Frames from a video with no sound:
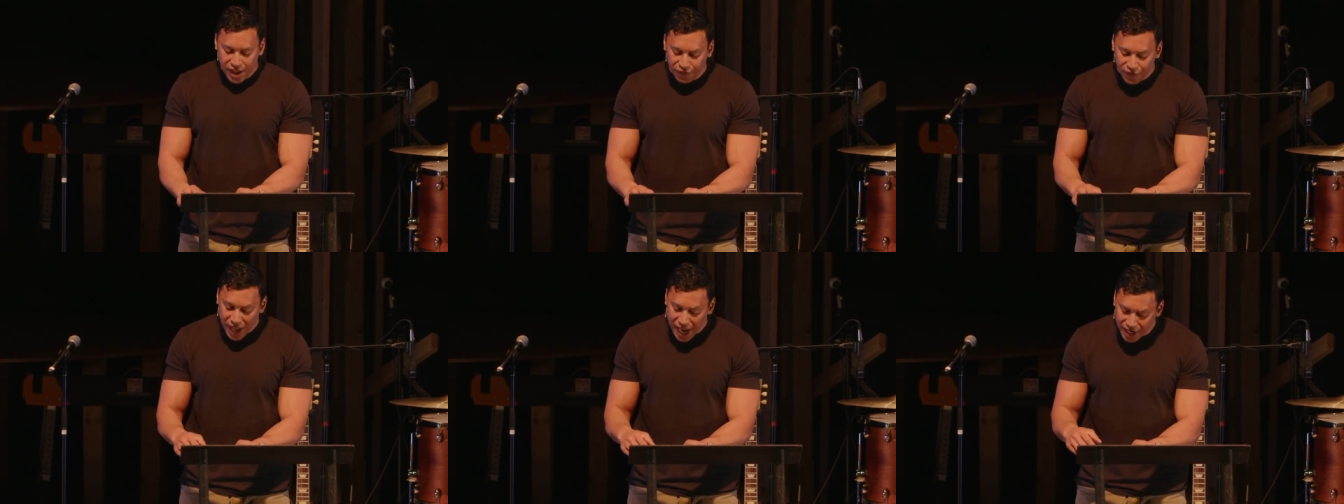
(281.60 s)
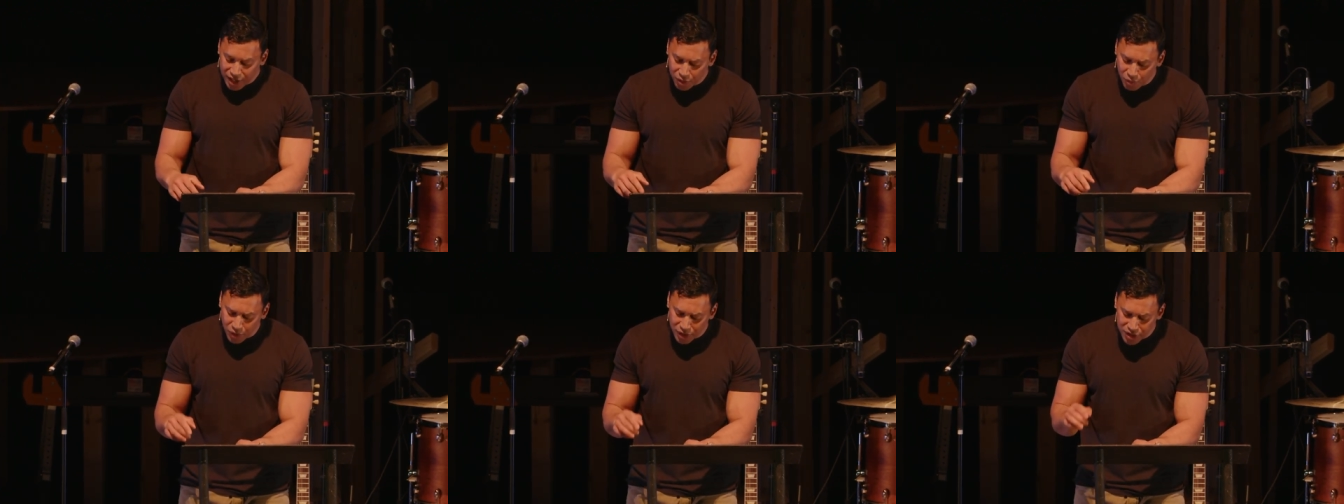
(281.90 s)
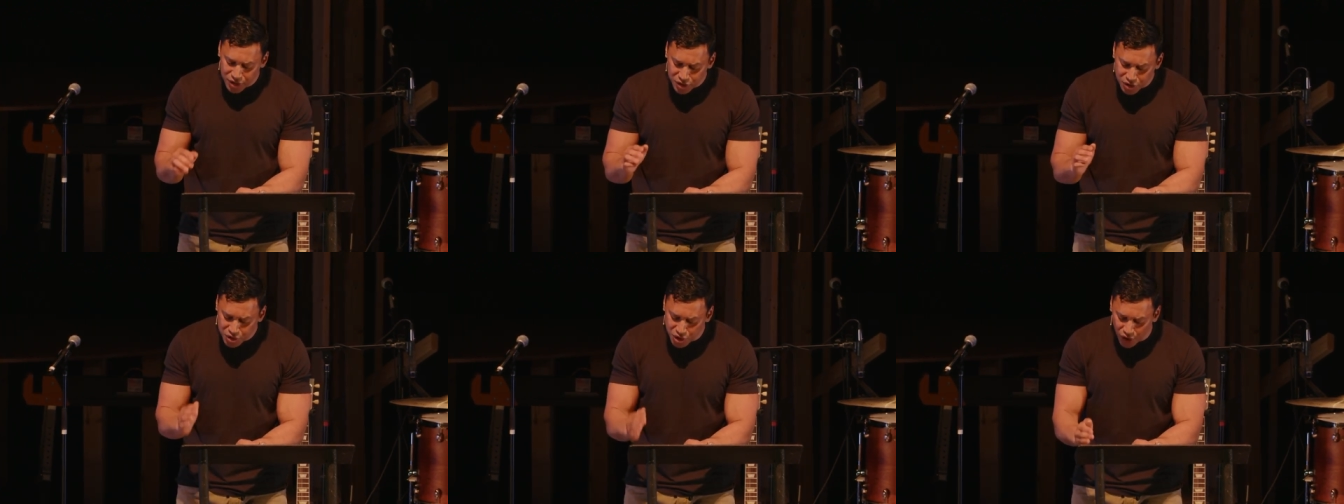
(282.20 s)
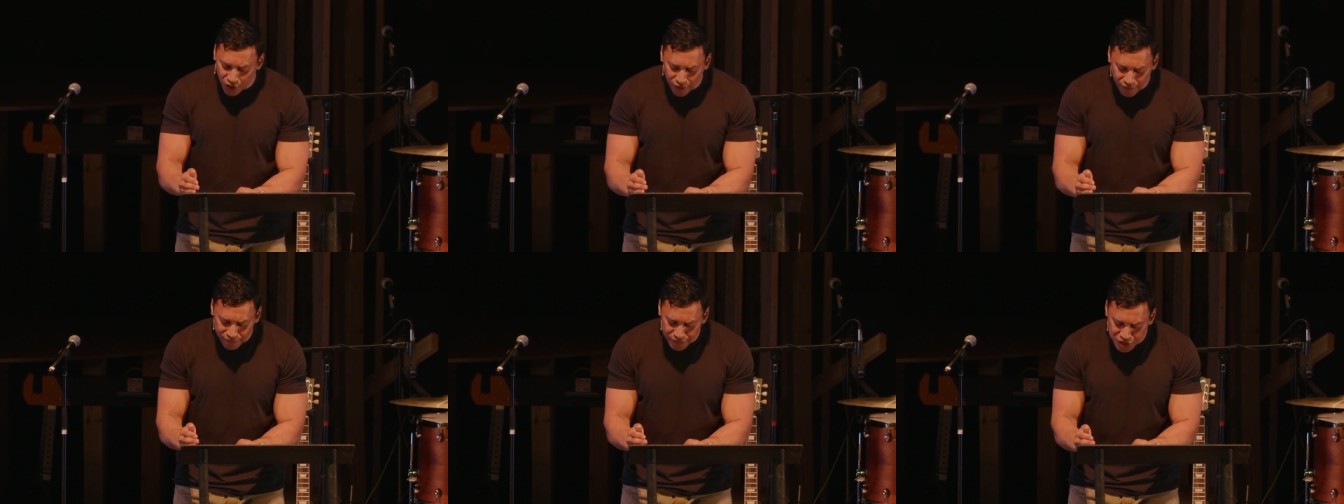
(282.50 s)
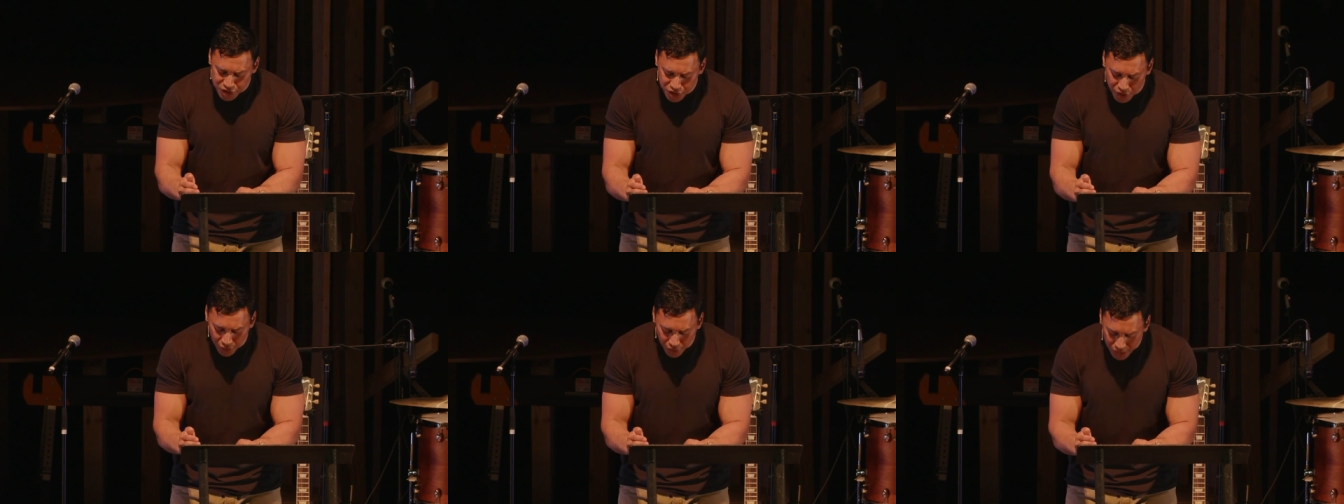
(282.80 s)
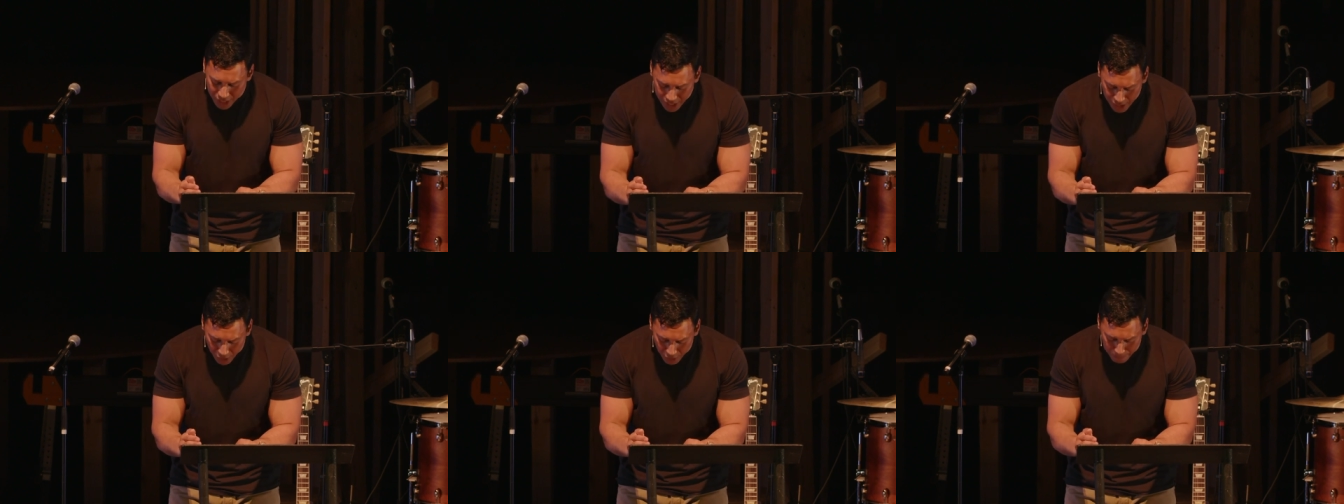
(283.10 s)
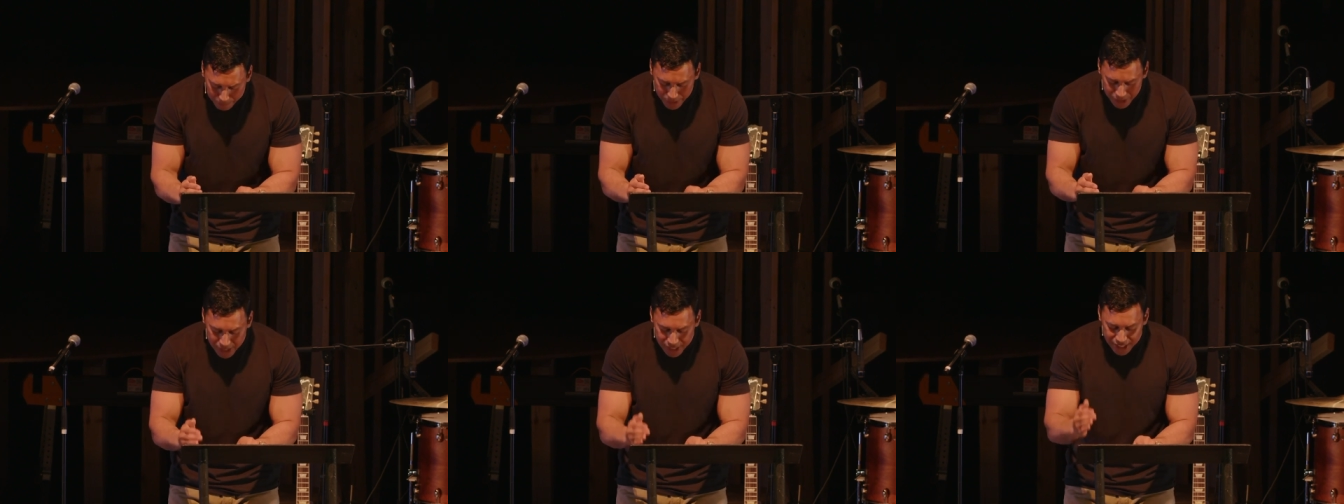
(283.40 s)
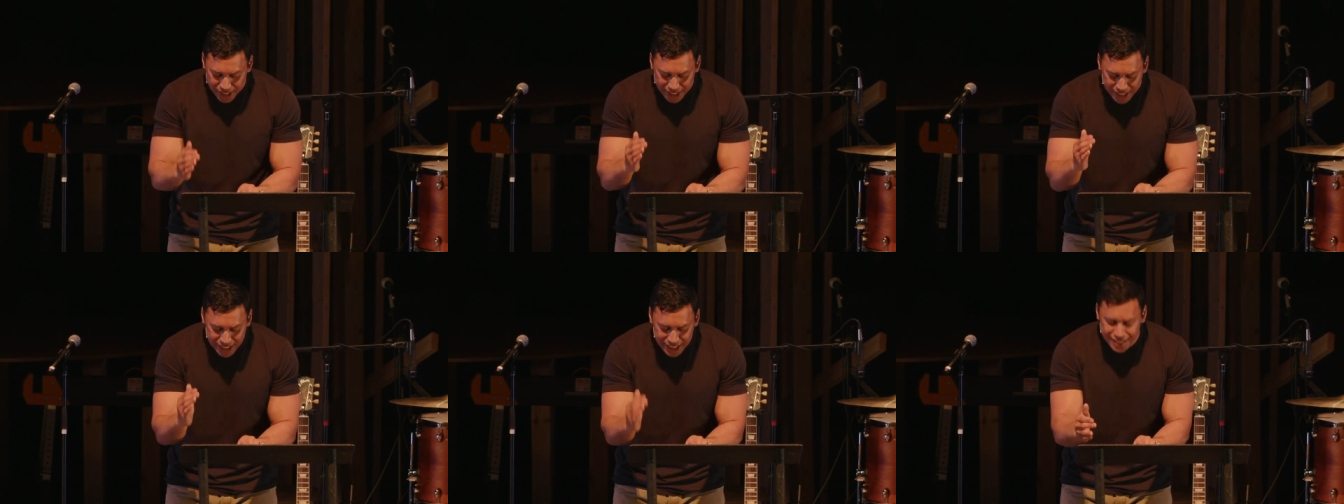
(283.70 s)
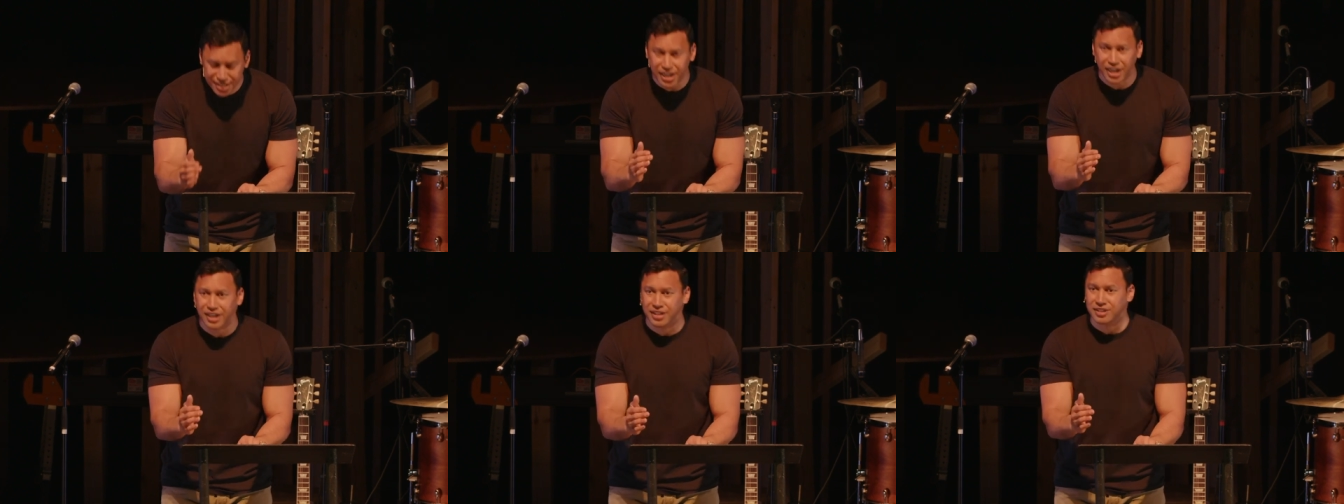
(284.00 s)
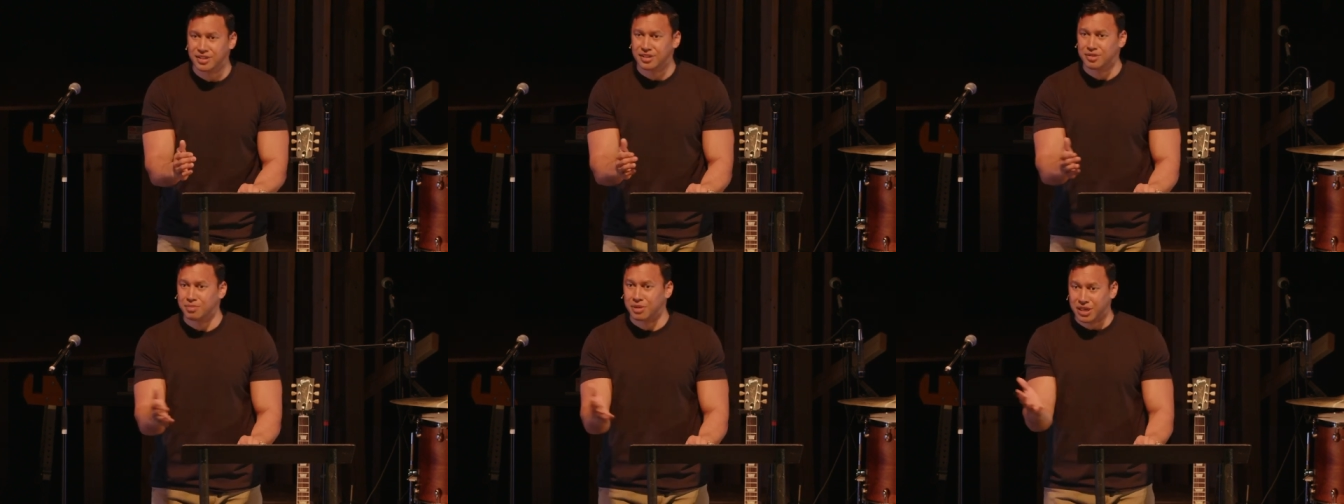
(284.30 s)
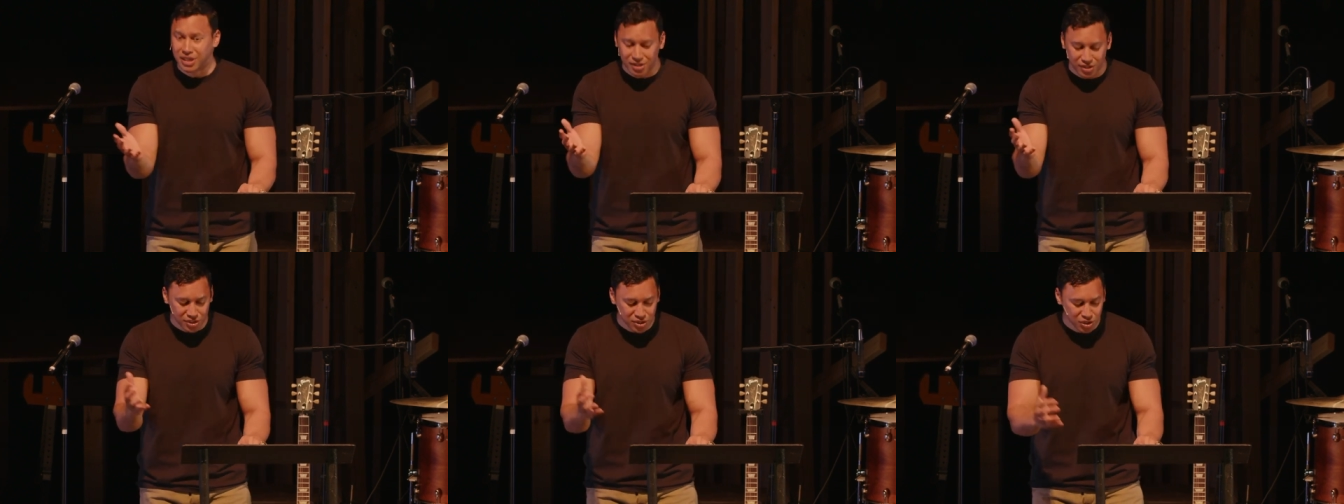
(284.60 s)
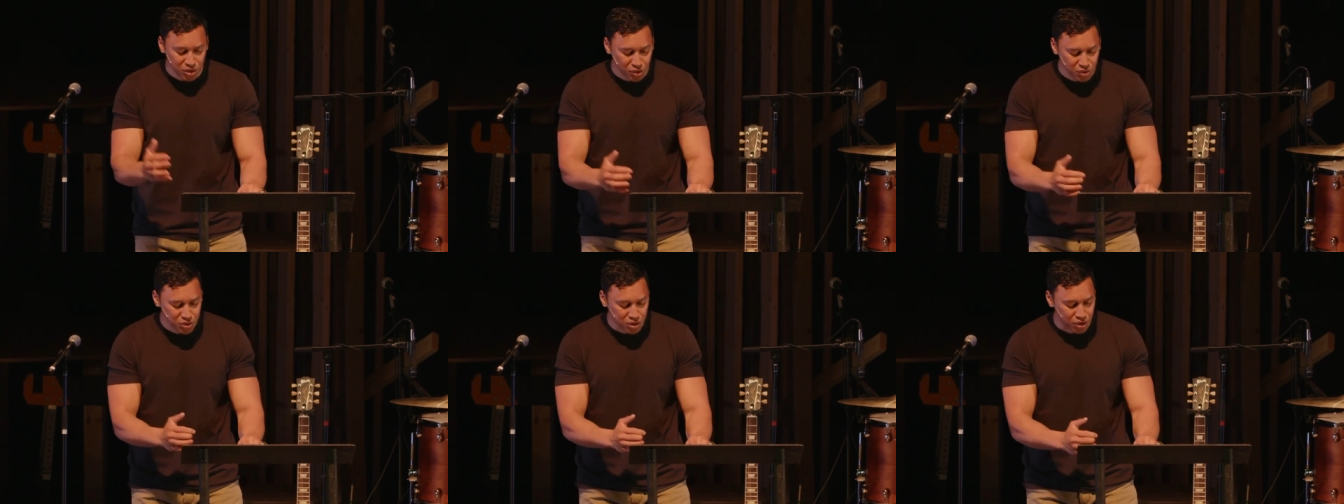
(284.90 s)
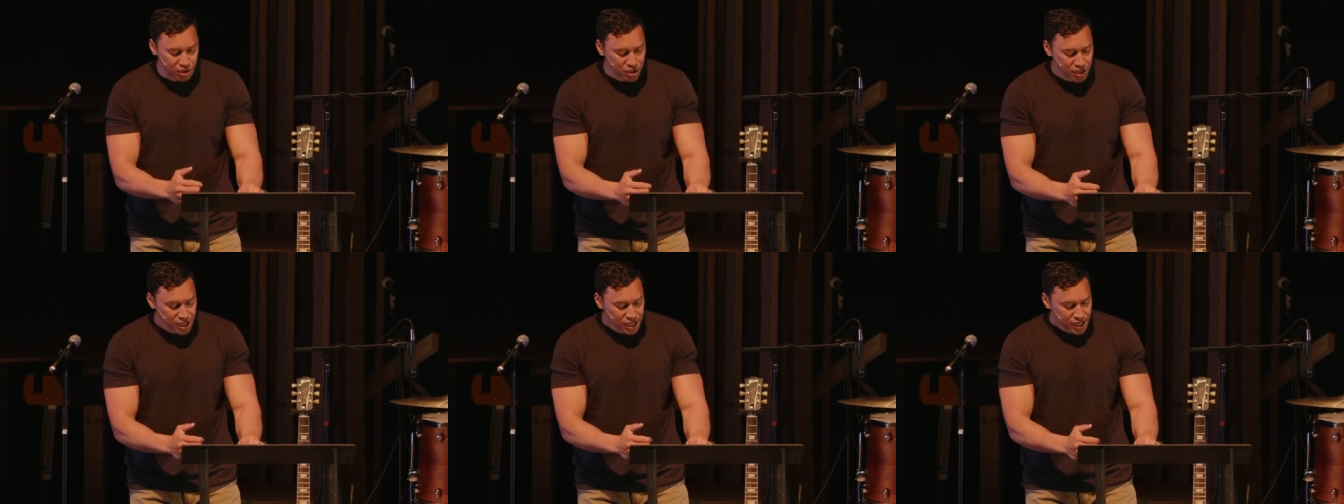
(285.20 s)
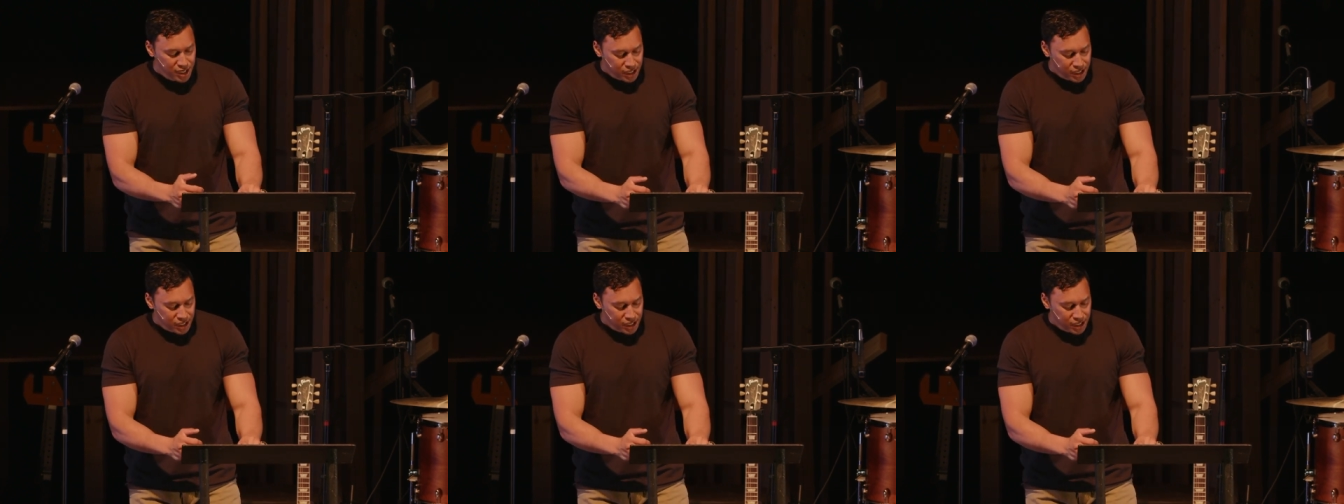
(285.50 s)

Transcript: If anyone deserves your help, he does, meaning the soldier.